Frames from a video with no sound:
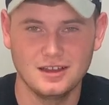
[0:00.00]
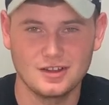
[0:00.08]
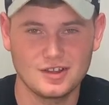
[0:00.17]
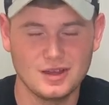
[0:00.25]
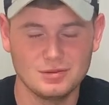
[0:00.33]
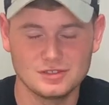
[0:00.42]
a
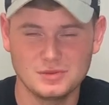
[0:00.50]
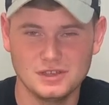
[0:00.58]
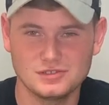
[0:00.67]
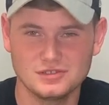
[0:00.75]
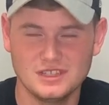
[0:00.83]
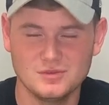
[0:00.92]
couple
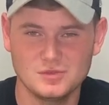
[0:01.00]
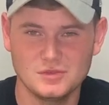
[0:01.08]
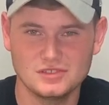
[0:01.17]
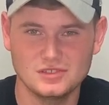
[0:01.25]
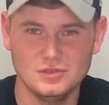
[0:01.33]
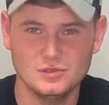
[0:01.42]
special teams
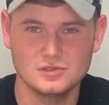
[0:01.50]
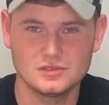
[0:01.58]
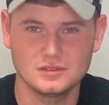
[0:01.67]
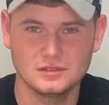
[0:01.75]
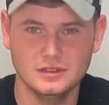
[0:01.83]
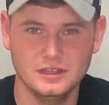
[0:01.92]
miscues
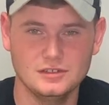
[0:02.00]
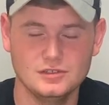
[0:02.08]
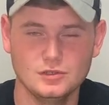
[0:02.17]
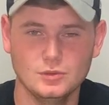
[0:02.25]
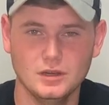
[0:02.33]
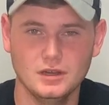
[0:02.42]
led
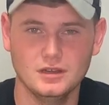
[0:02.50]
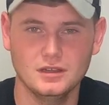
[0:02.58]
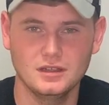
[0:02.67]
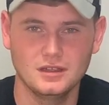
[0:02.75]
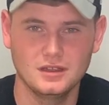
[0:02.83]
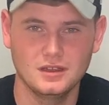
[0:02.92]
to uh, a
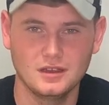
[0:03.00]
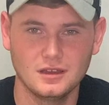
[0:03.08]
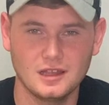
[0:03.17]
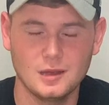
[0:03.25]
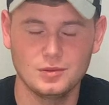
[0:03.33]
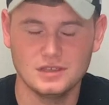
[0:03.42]

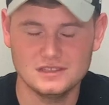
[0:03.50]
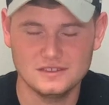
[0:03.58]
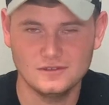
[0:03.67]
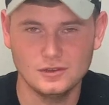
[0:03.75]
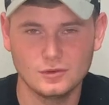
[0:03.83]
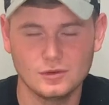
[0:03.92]
couple
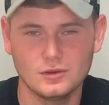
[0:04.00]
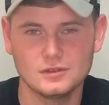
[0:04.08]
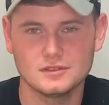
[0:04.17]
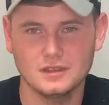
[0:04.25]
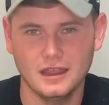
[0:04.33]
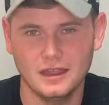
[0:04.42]
easy field
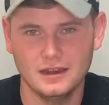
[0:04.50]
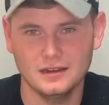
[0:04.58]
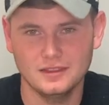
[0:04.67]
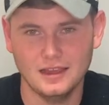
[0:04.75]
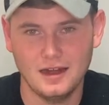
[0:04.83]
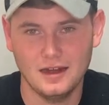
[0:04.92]
goals,
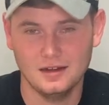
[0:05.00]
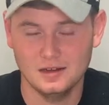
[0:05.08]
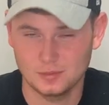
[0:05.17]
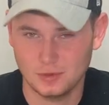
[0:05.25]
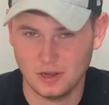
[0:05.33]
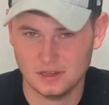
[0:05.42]
and that ended
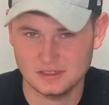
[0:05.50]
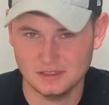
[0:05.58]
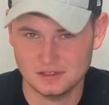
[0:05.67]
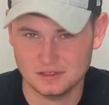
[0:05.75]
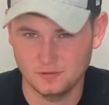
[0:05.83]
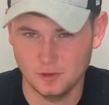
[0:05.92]
up costing
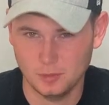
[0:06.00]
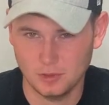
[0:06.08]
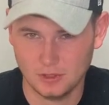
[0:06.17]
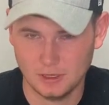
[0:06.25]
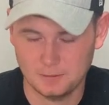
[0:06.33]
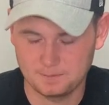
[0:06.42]
us the
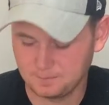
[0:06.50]
football game.